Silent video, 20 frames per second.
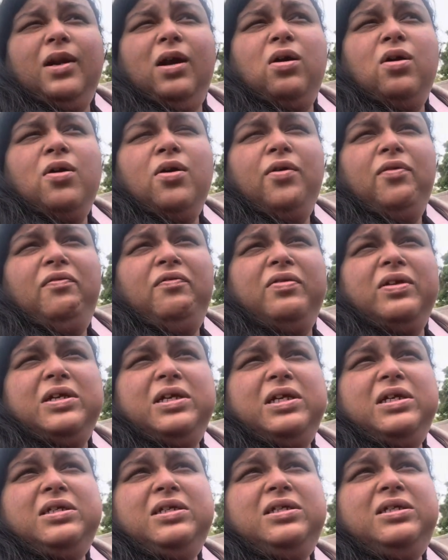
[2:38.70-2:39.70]

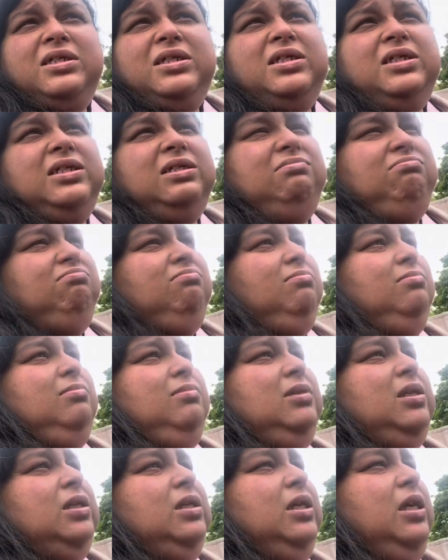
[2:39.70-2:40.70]
Hopefully, it
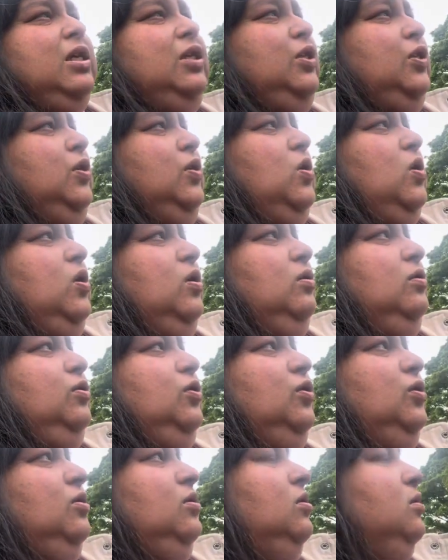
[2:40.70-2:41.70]
doesn't get too hot in
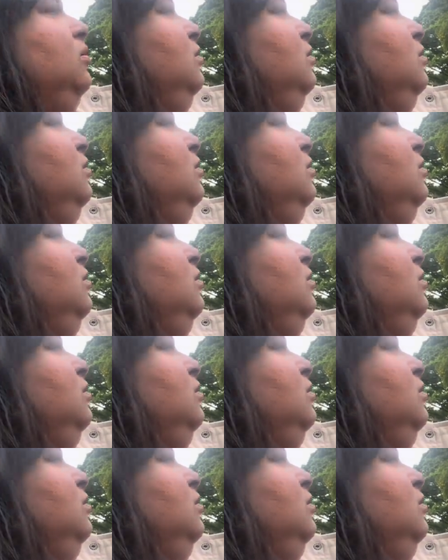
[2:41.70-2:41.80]
June.